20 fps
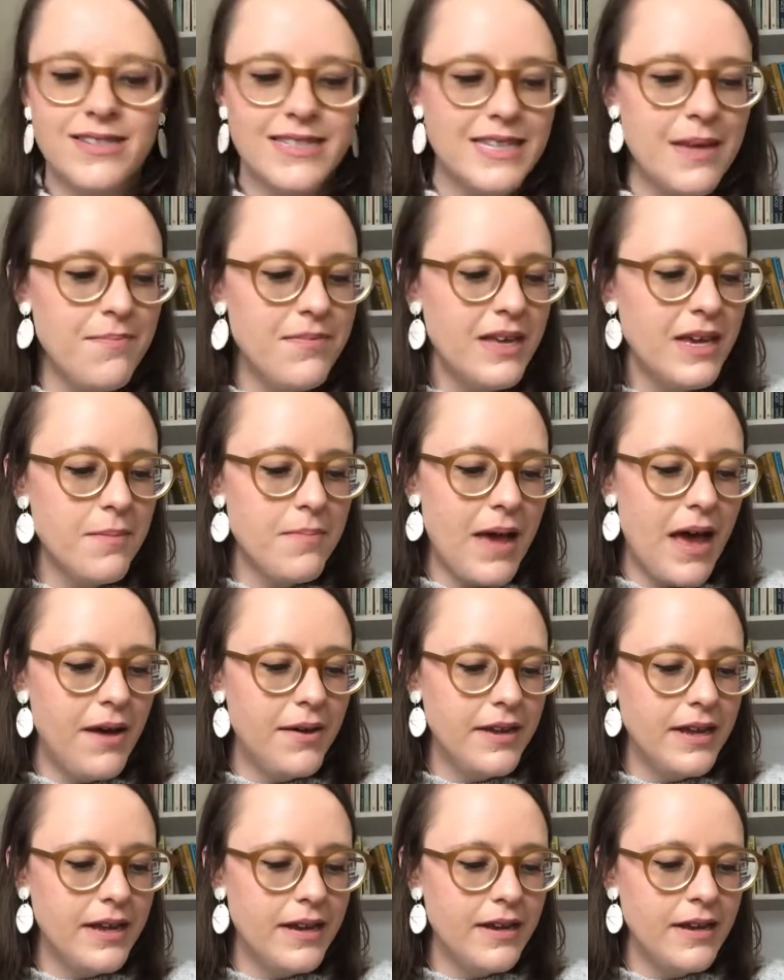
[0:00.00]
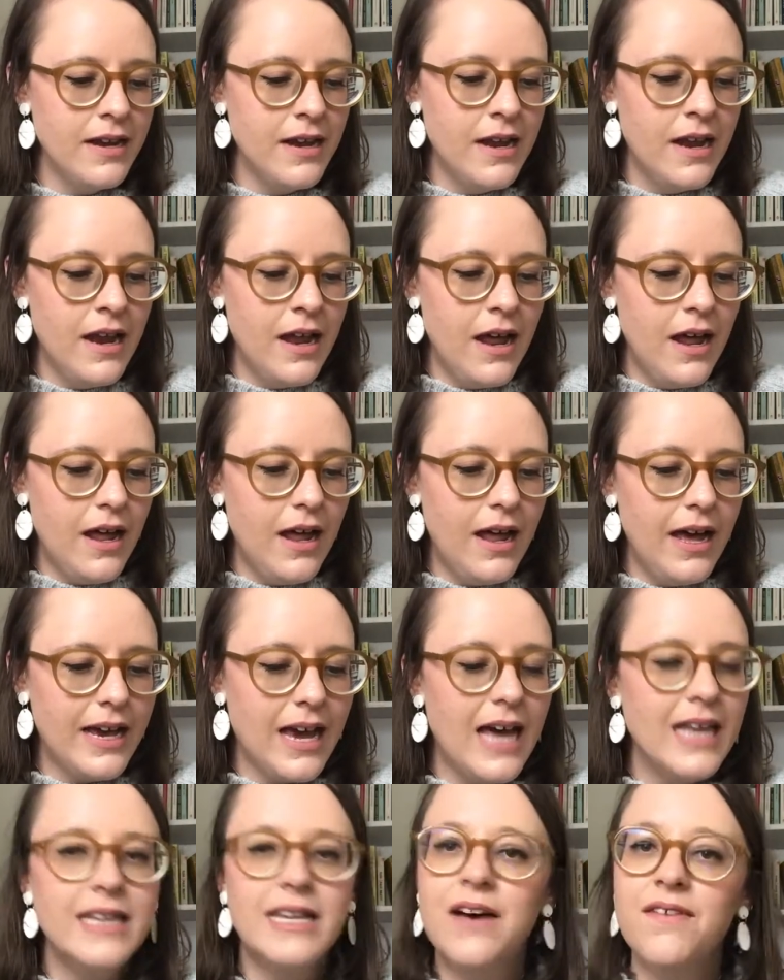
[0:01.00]
Something about it, like
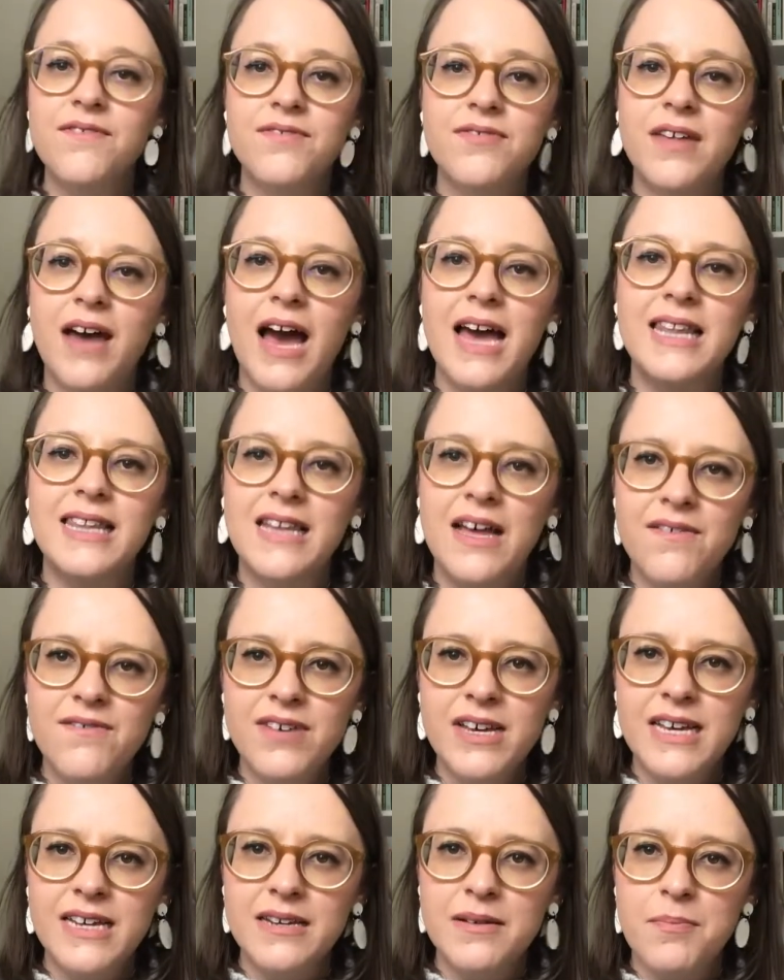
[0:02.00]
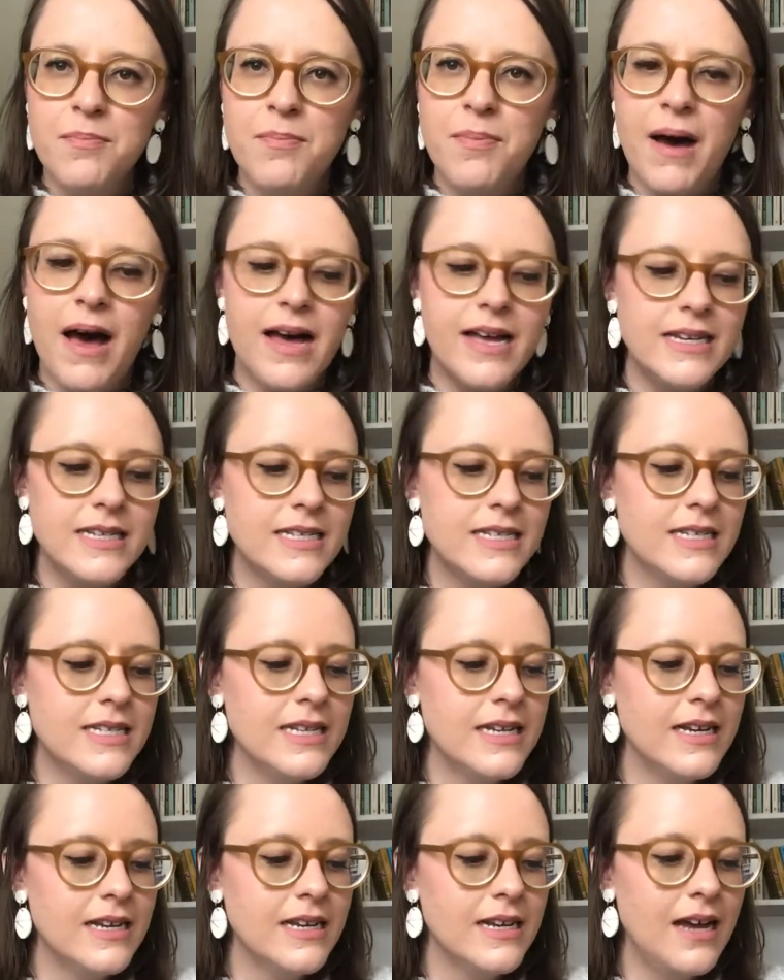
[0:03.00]
I love it, but
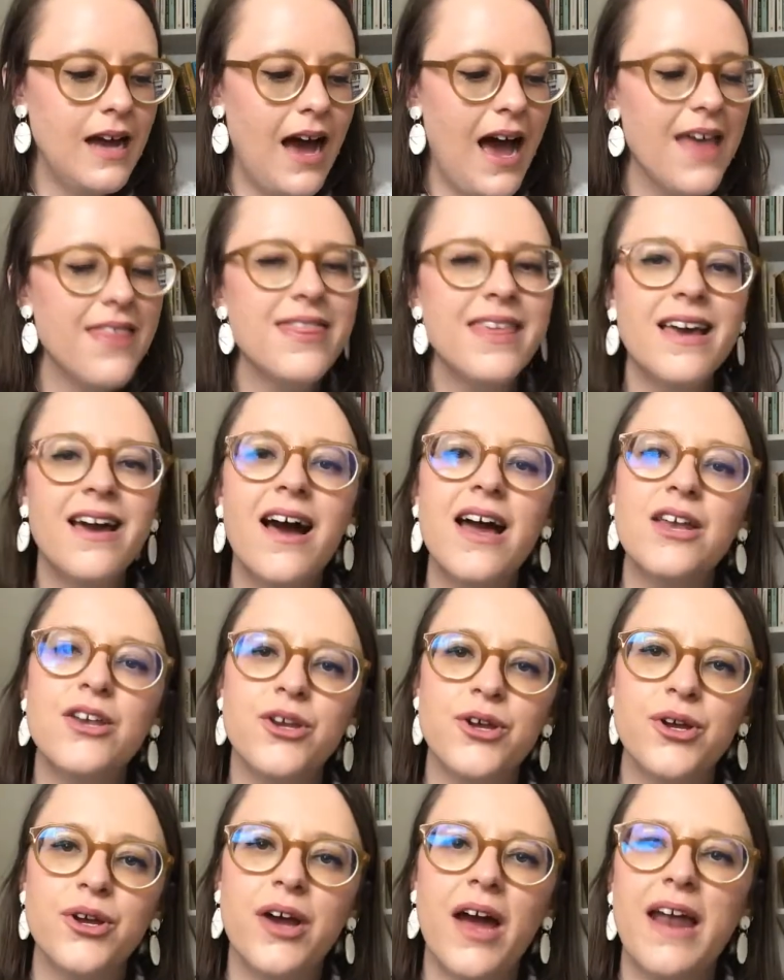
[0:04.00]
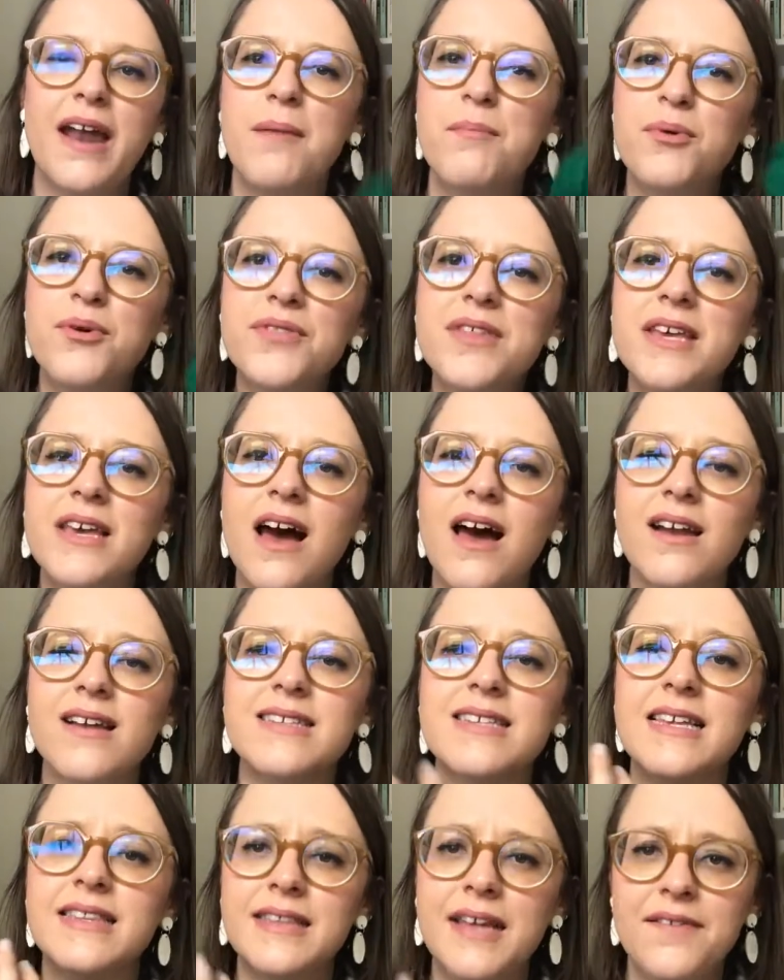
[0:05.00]
I think I knew, and I bought the yarn because
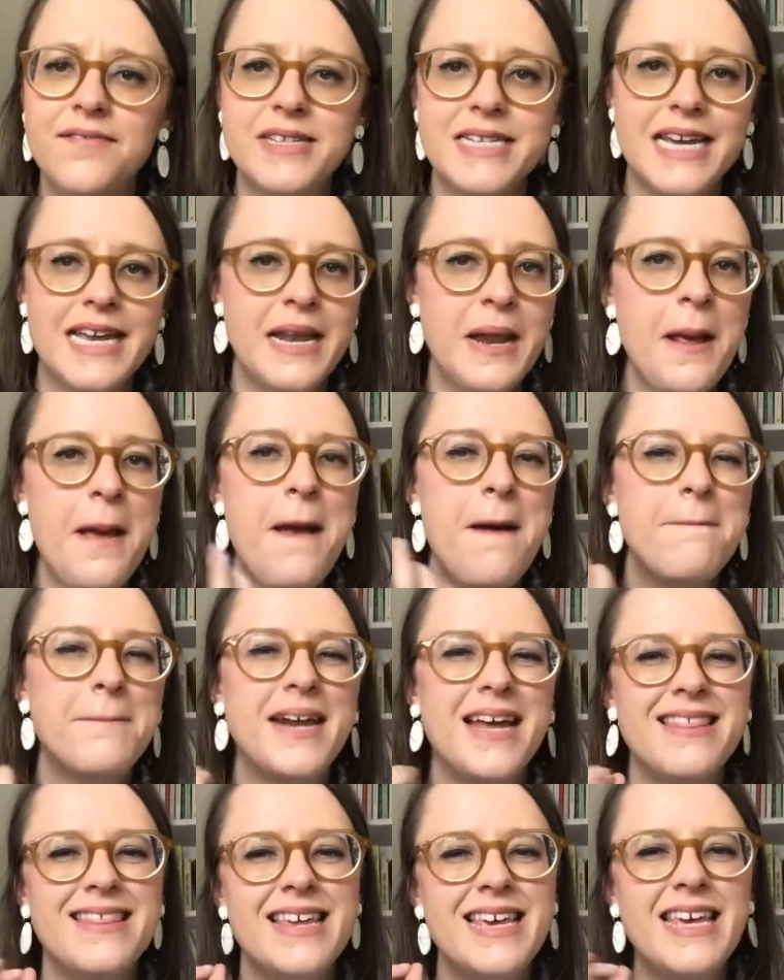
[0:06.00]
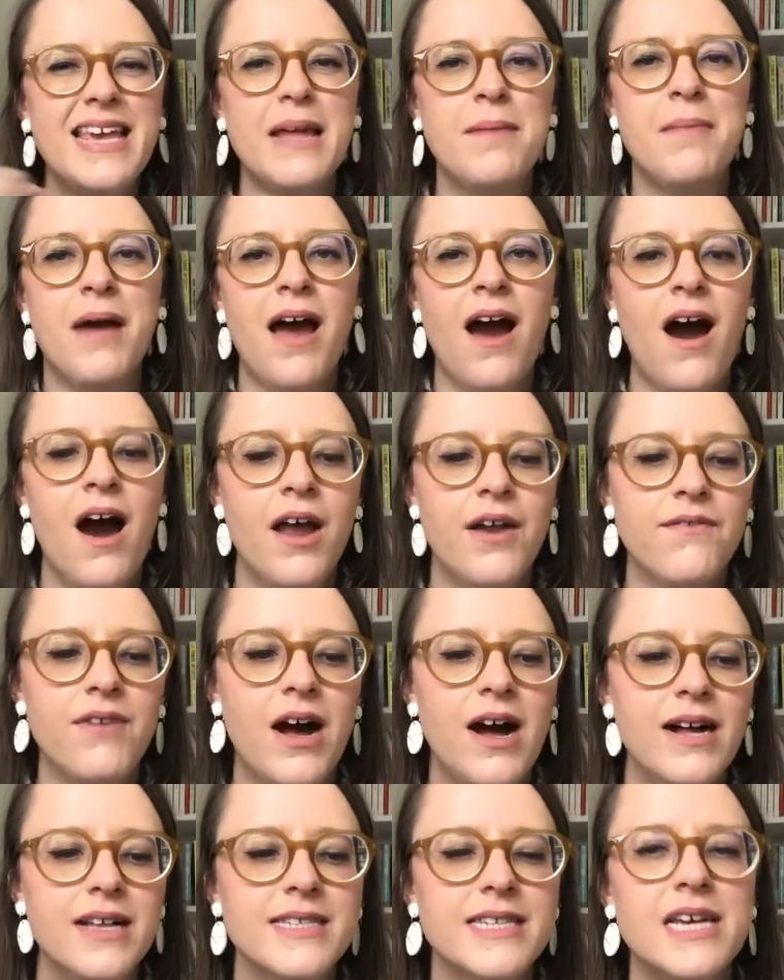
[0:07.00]
I loved it, but I think in my heart of
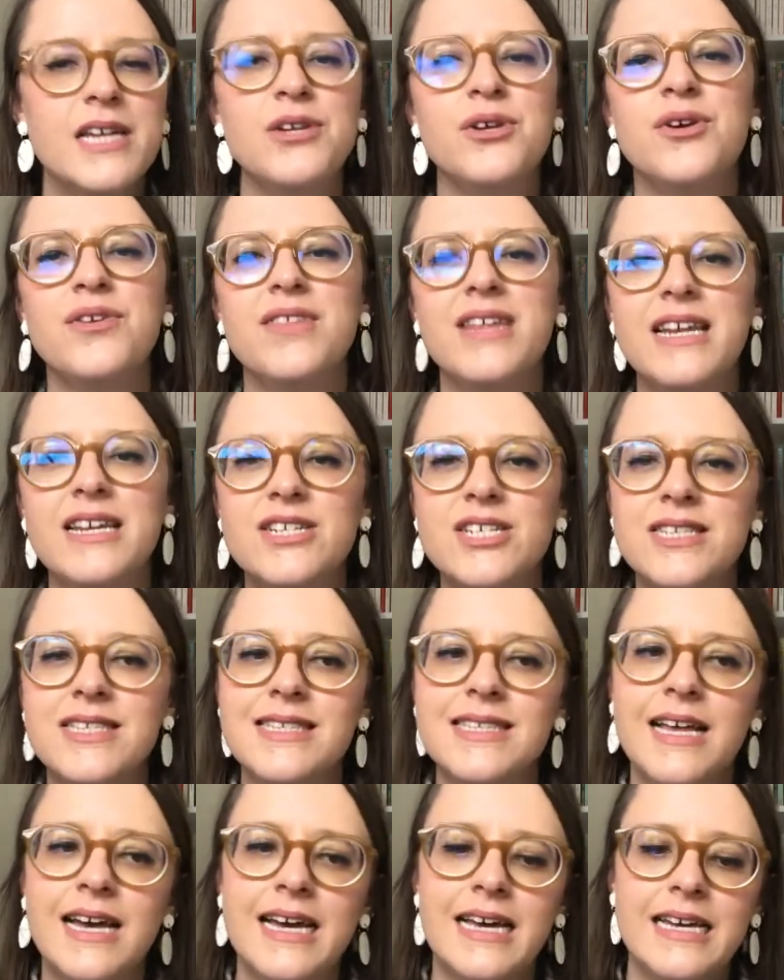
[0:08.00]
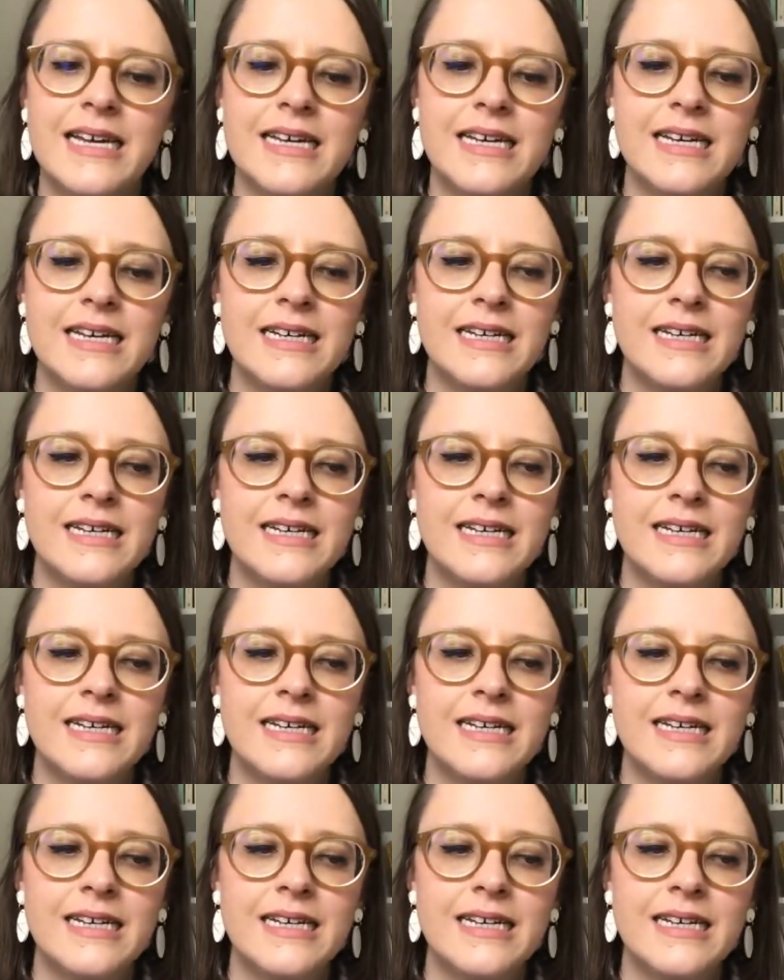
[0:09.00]
hearts I knew that it just like,